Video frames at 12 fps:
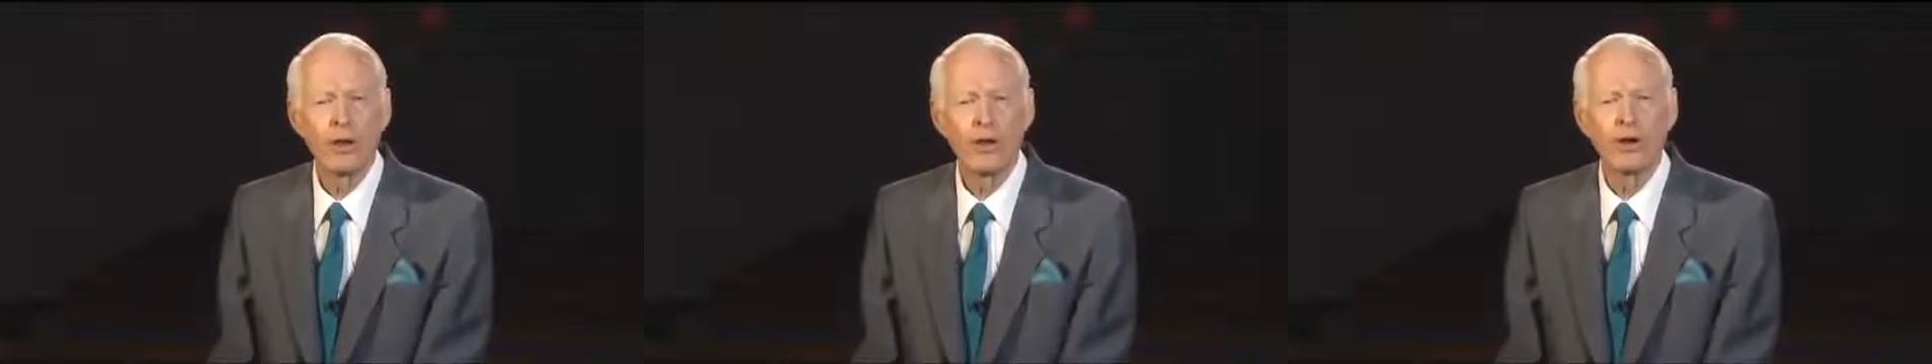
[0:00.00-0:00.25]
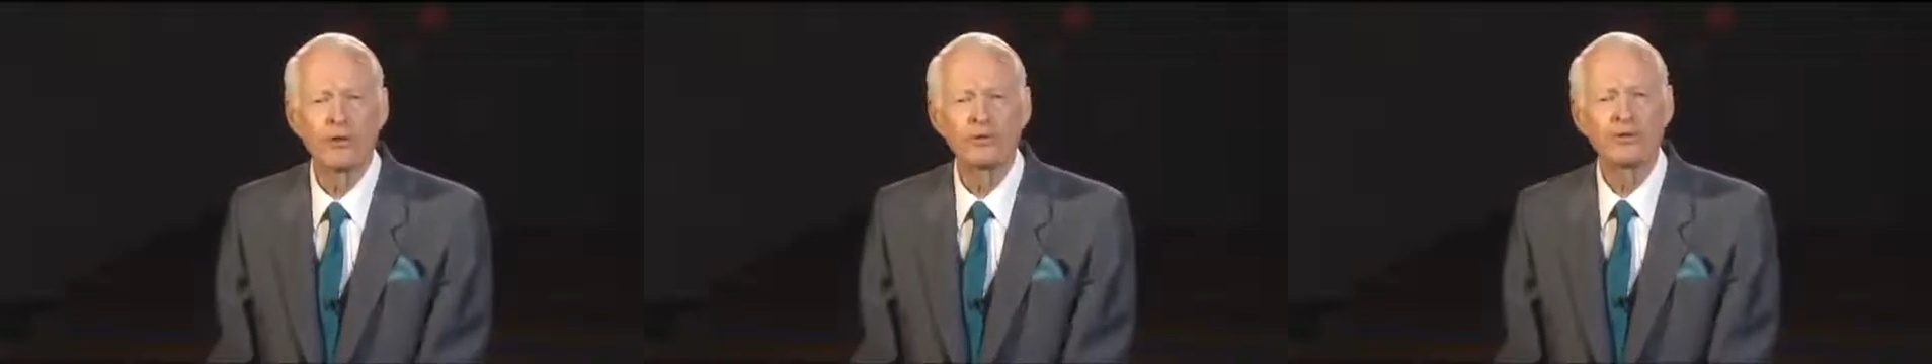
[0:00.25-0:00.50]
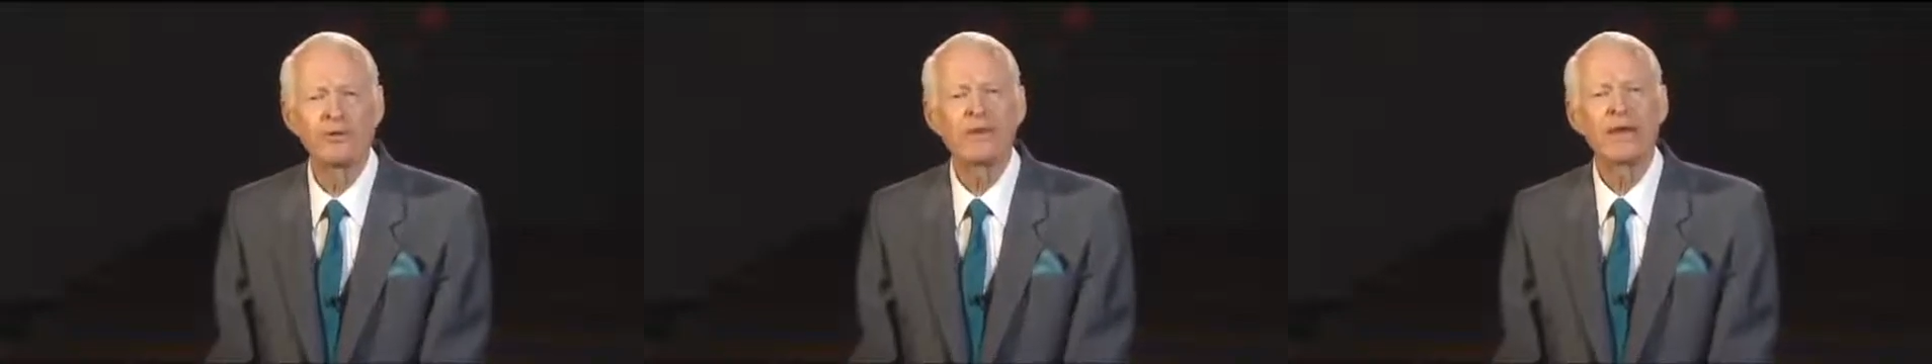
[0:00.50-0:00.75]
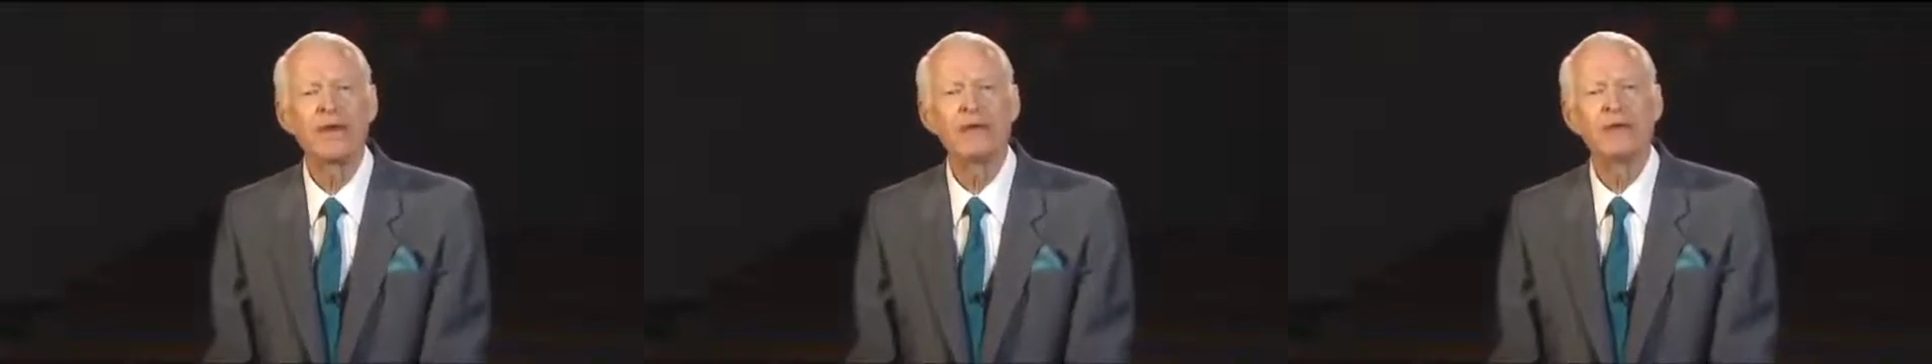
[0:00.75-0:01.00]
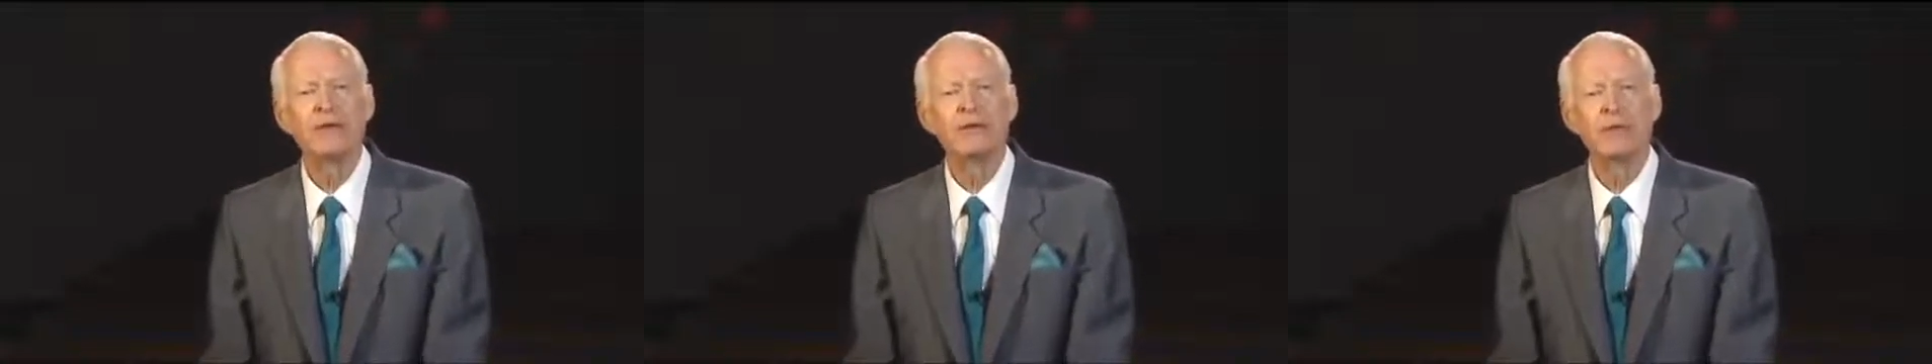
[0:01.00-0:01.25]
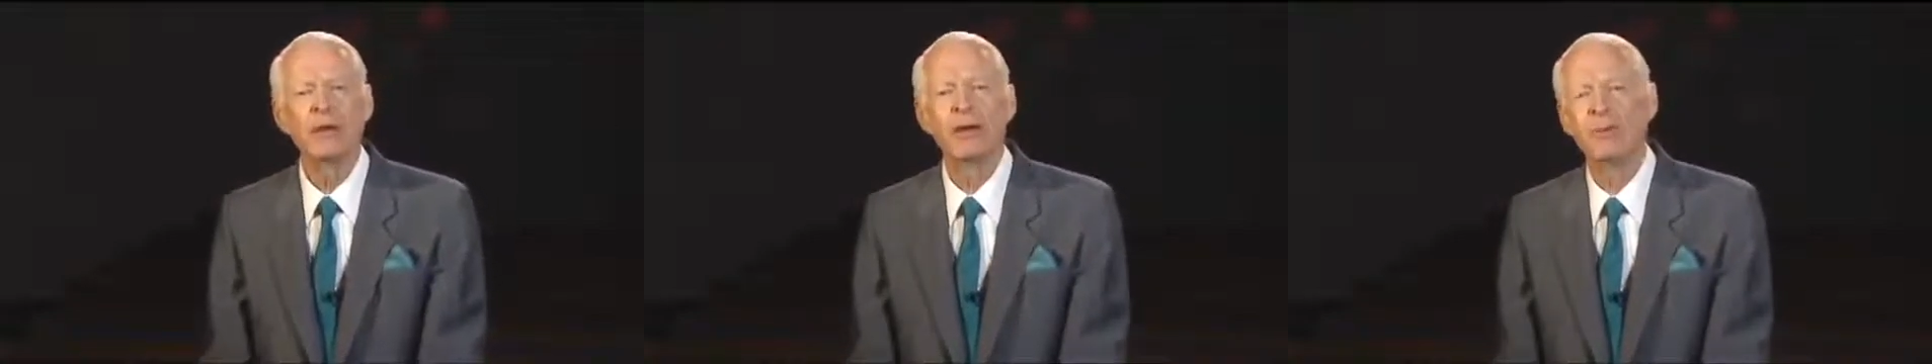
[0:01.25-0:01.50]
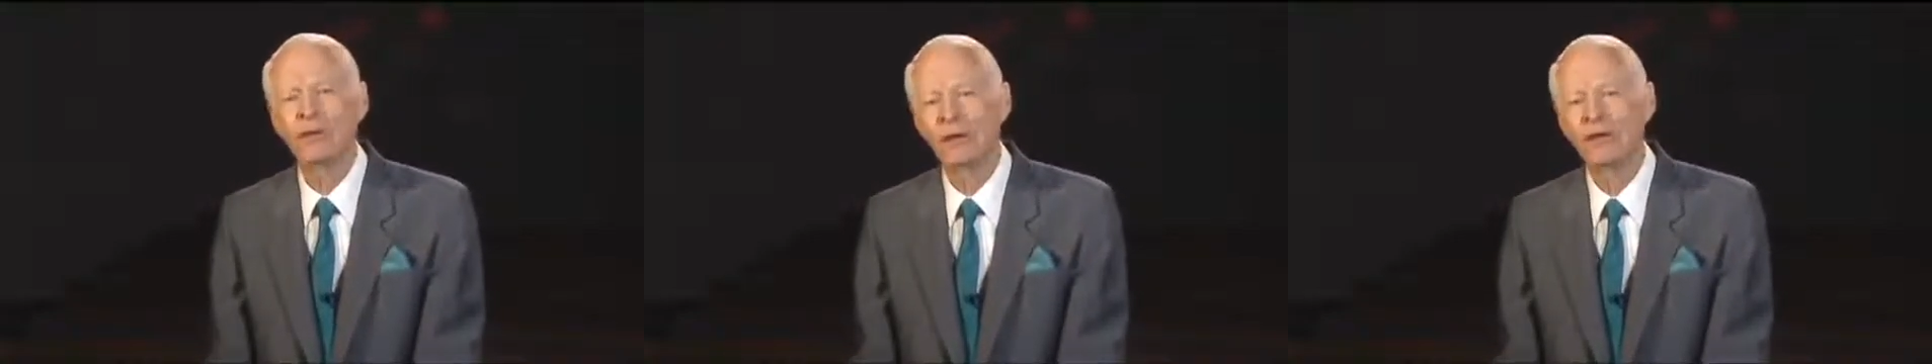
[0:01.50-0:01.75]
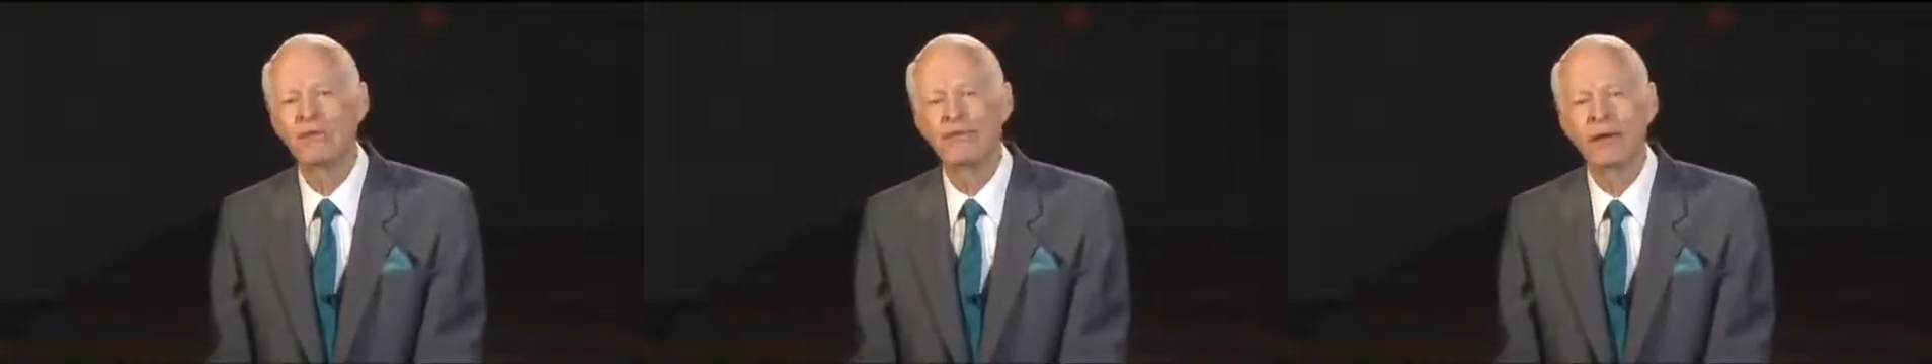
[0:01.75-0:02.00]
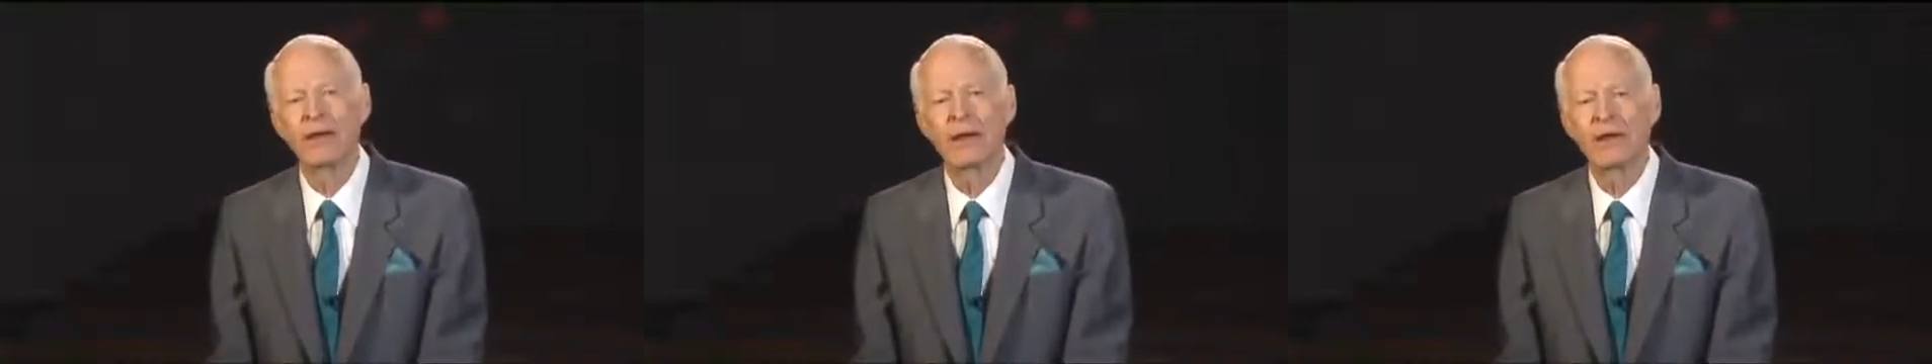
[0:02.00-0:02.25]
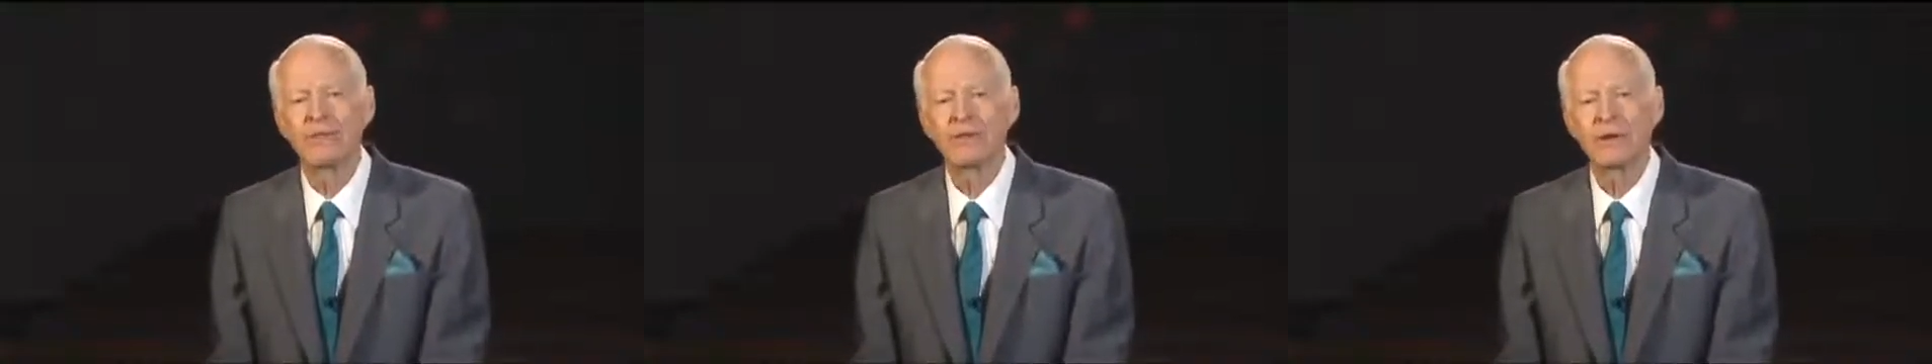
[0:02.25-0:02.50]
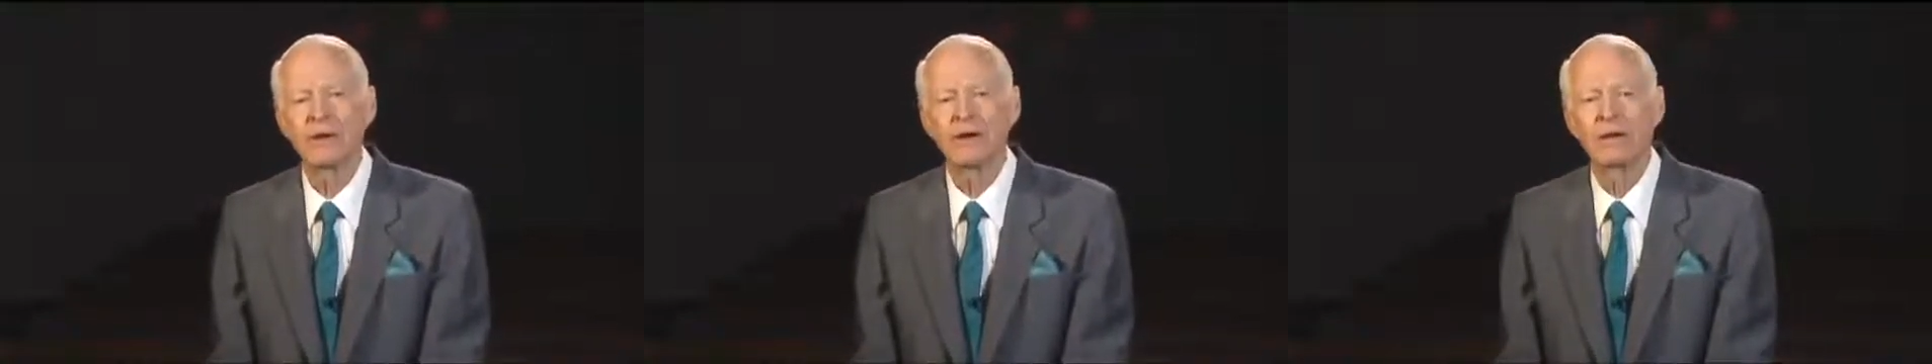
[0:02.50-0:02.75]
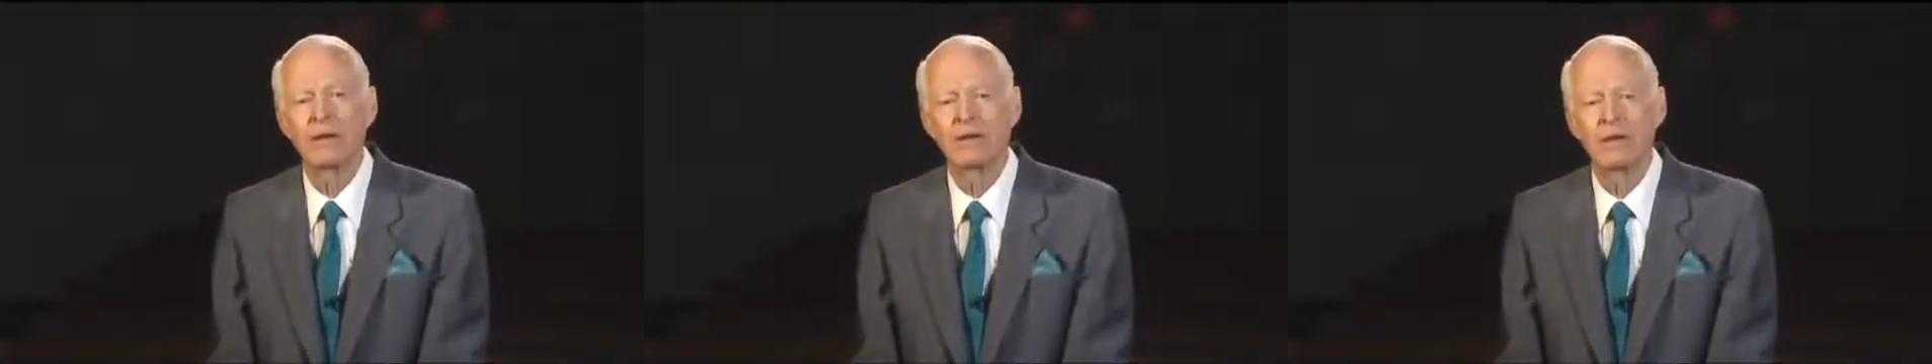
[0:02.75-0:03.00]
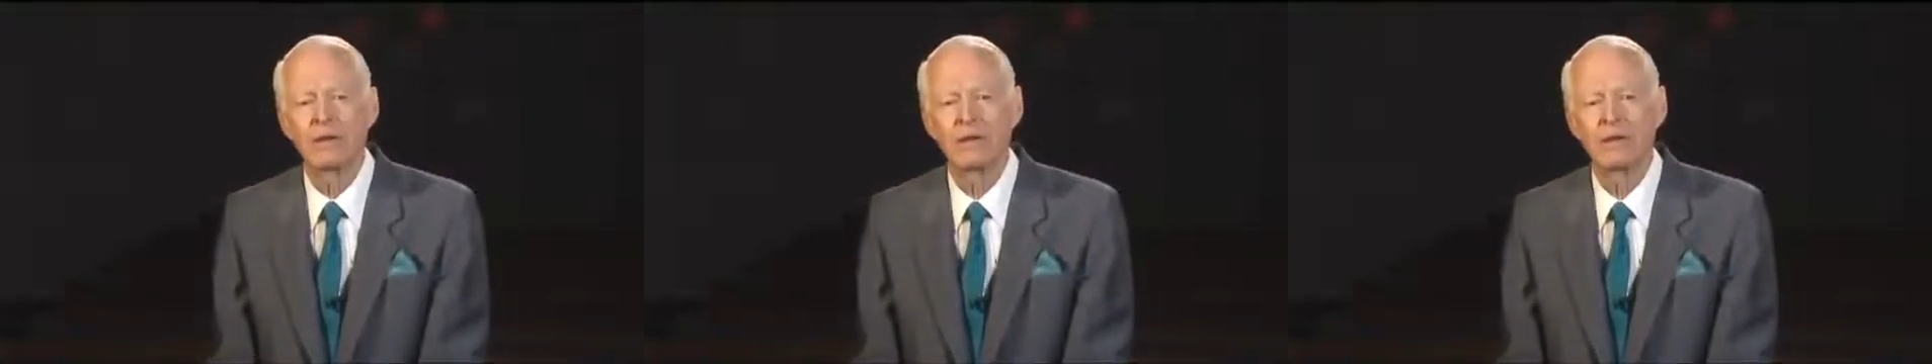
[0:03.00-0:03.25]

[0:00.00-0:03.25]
the laws that they need to be able to live their lifestyle.